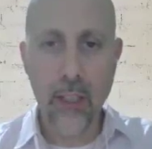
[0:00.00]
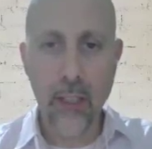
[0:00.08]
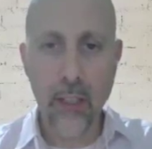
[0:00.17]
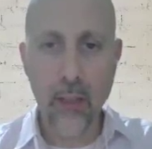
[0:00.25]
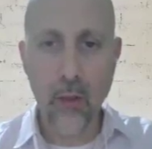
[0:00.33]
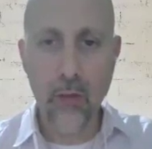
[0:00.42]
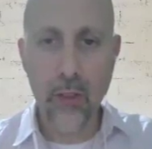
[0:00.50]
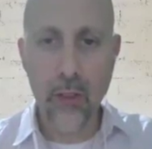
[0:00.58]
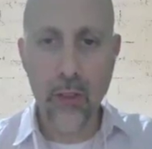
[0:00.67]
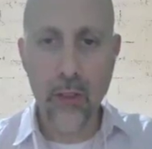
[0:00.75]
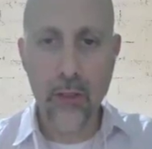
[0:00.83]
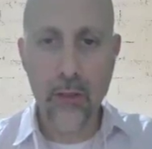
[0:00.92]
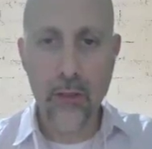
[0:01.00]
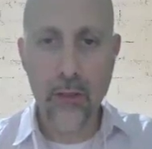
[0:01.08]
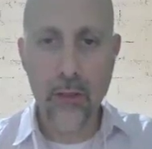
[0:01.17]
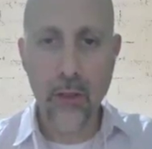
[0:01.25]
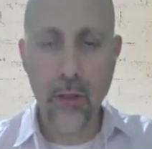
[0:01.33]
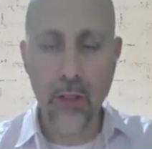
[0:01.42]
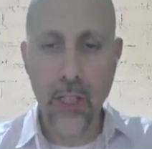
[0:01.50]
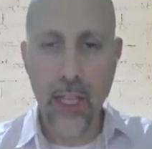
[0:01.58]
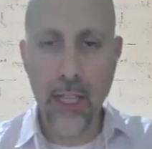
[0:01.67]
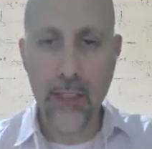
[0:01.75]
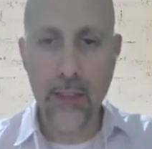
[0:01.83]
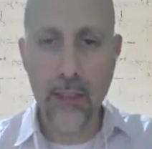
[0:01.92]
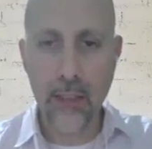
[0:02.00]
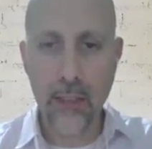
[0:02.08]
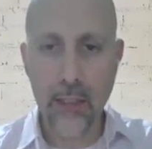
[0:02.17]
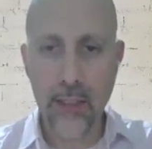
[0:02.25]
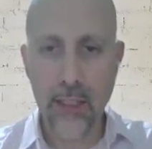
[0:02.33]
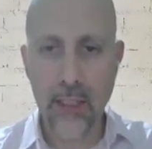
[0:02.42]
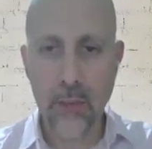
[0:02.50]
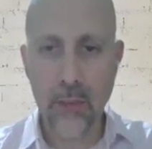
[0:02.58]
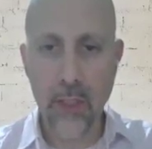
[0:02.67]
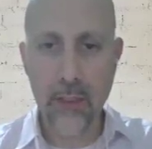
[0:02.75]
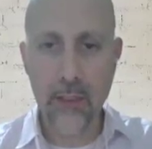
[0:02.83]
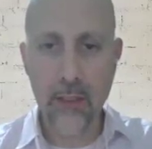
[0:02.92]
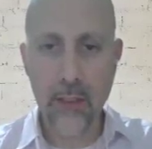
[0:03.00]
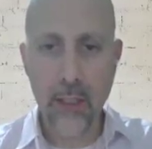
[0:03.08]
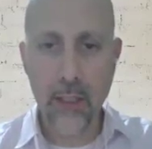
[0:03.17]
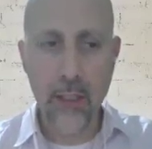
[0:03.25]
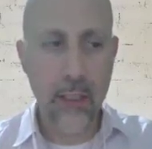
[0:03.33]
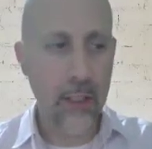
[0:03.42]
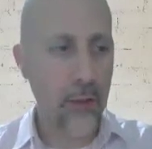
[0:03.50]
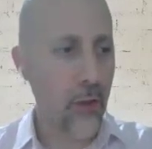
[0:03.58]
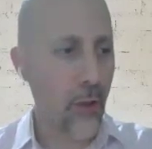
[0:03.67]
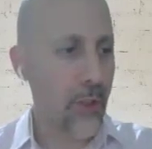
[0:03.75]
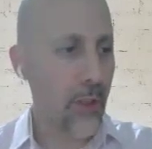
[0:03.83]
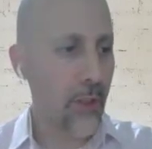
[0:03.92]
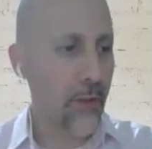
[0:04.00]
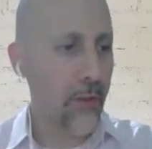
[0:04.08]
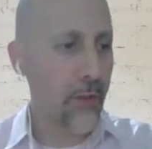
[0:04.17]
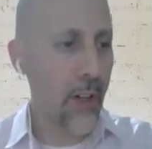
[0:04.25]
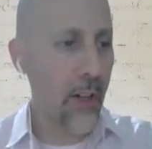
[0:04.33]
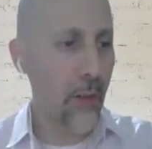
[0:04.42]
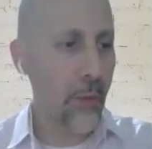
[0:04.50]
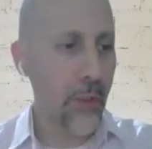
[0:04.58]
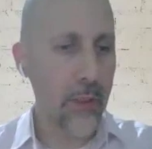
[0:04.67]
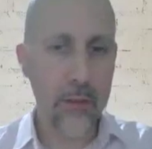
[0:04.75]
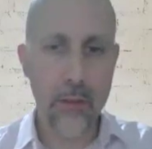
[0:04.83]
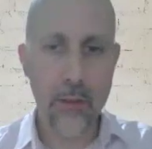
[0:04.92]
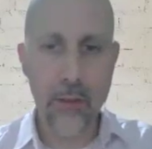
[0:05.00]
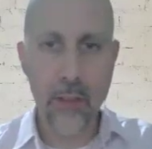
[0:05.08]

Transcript: over, the last 6 months in terms of involvement.